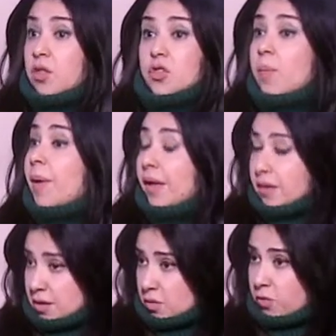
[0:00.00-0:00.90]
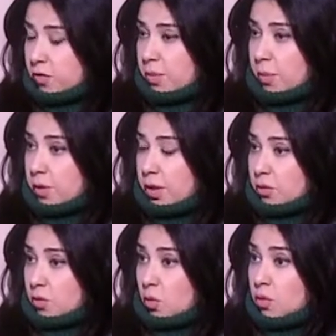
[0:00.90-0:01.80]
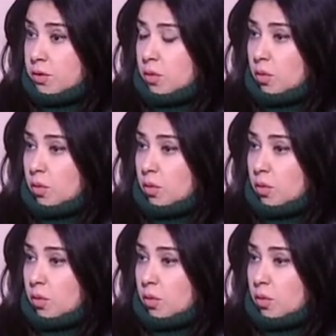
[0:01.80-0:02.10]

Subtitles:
Japan is overpopulated also.